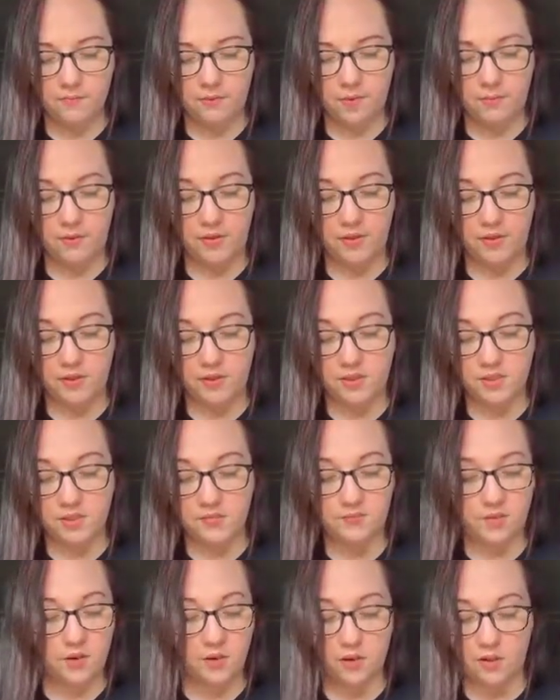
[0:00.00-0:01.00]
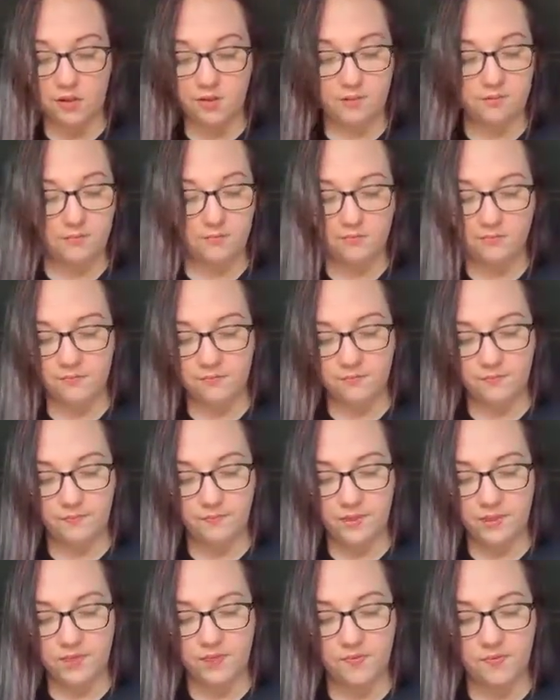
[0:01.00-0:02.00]
but then this fall
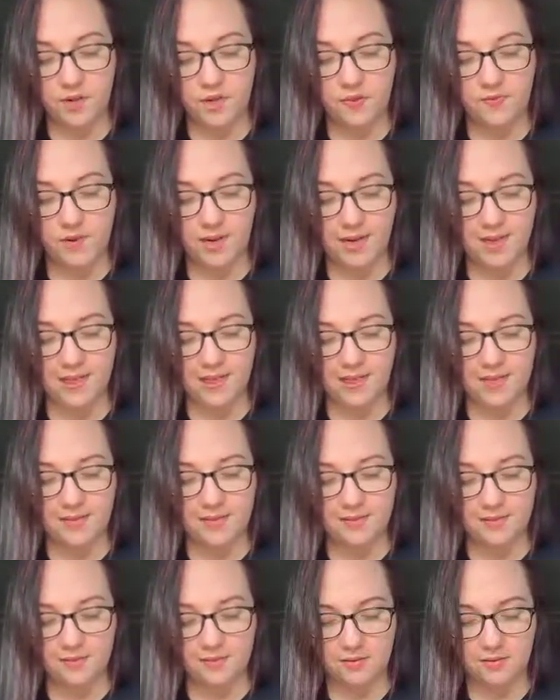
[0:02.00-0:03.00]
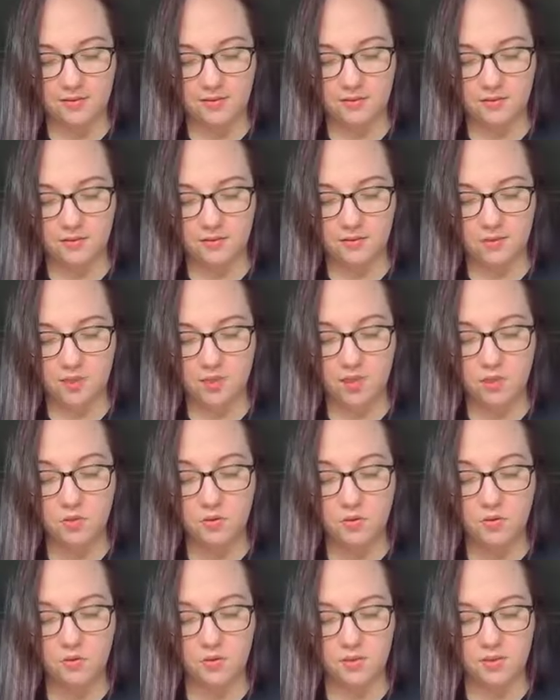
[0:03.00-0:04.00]
I've got a
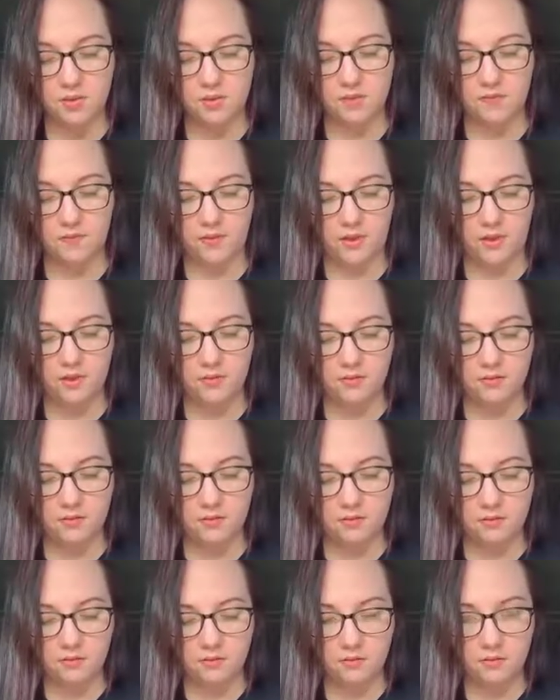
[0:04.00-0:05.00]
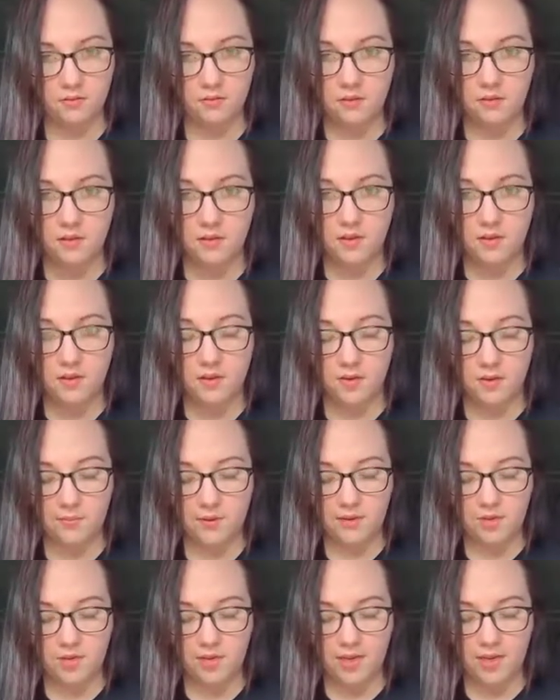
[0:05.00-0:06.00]
huge list of things. And I'm
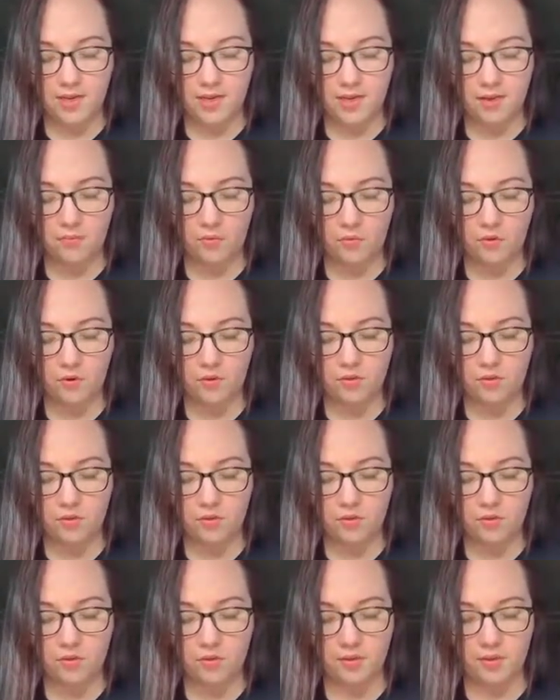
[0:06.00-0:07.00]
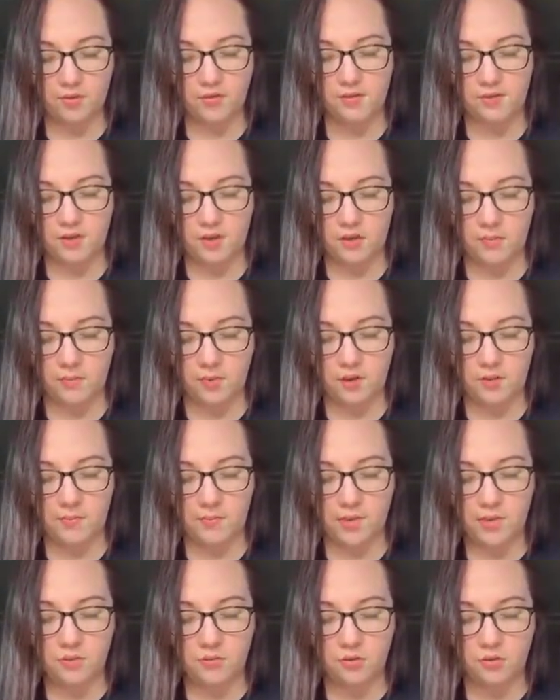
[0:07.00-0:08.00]
going to try and get more tutorials up on
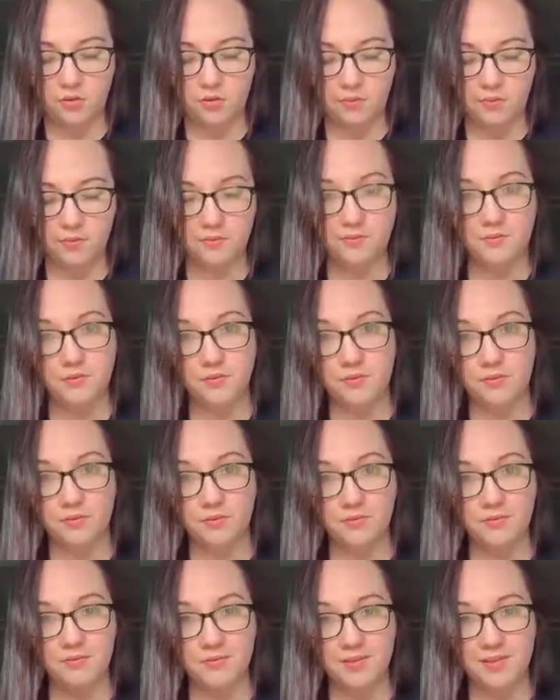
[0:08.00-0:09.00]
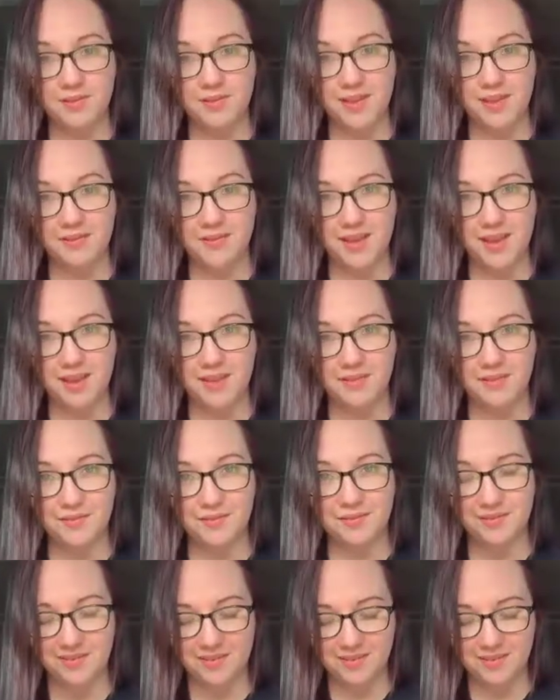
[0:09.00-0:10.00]
my YouTube. So we'll see how that goes.